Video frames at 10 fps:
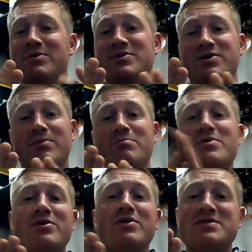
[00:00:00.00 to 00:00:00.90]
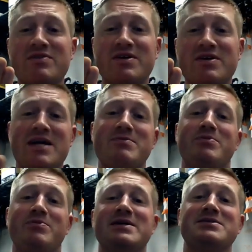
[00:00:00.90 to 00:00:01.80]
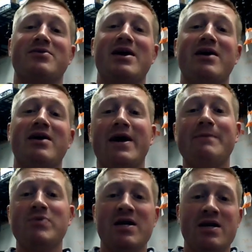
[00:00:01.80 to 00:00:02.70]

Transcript: but there's millions of entertainment places around now.